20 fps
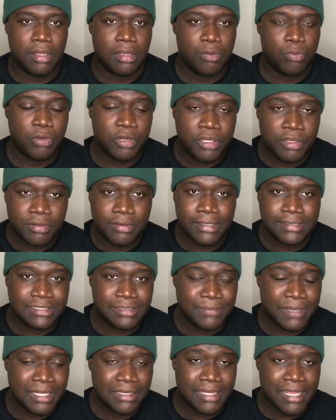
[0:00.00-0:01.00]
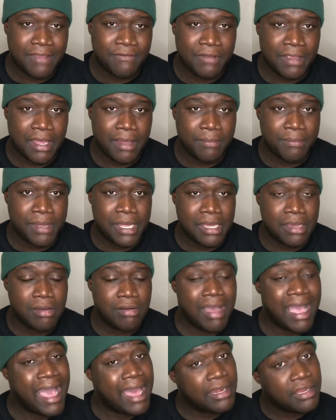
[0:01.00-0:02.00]
What are your thoughts about Le'Veon Bell?
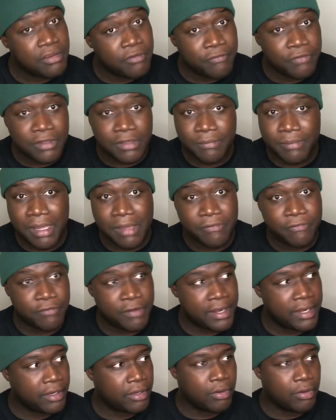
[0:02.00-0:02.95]
How do you feel about Frank